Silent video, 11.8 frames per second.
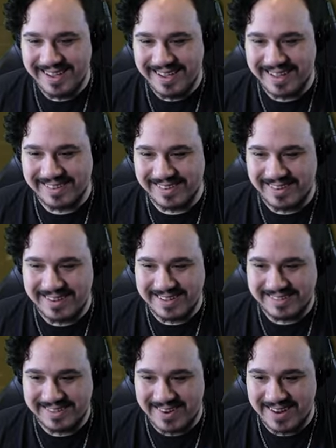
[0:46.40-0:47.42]
It's already
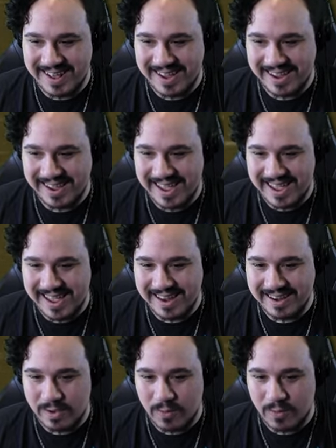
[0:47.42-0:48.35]
starting, and